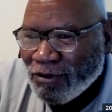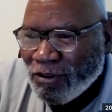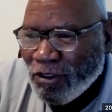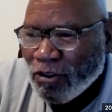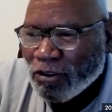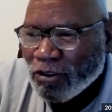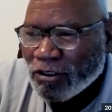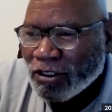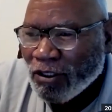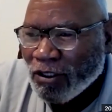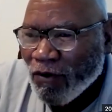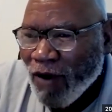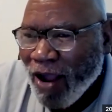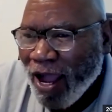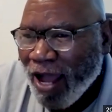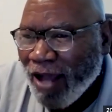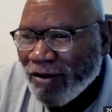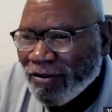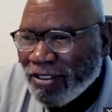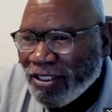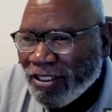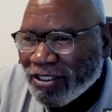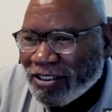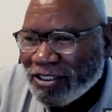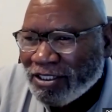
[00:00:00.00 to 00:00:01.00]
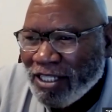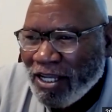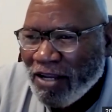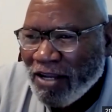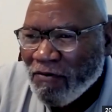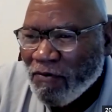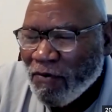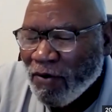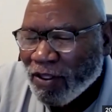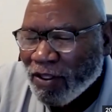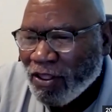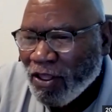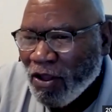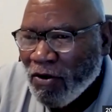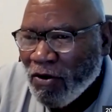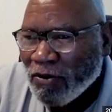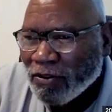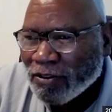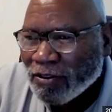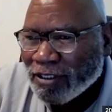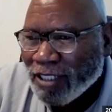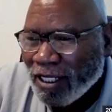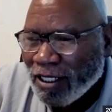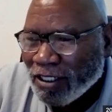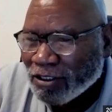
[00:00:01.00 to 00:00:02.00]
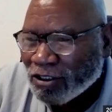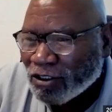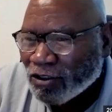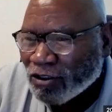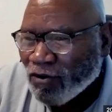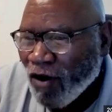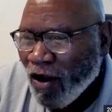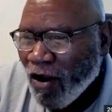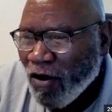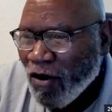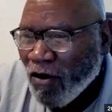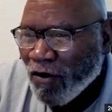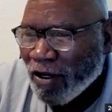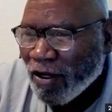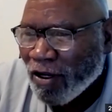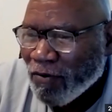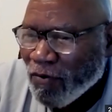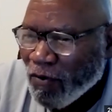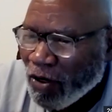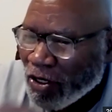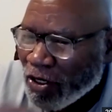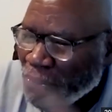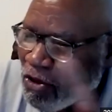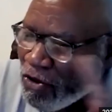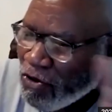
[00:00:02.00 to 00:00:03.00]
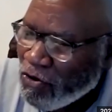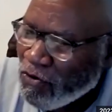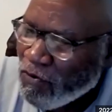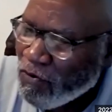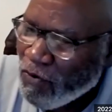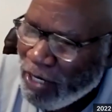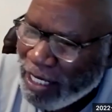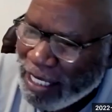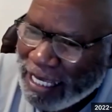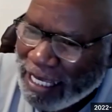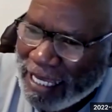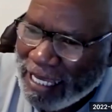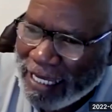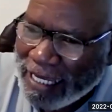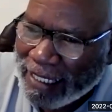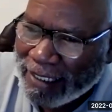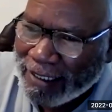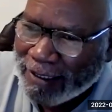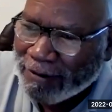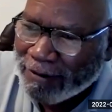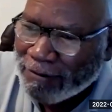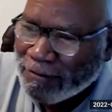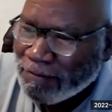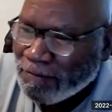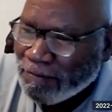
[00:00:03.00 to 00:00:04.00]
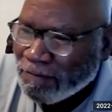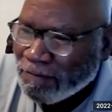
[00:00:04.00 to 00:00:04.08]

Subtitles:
You surround yourself with those that are strong and what you weak in.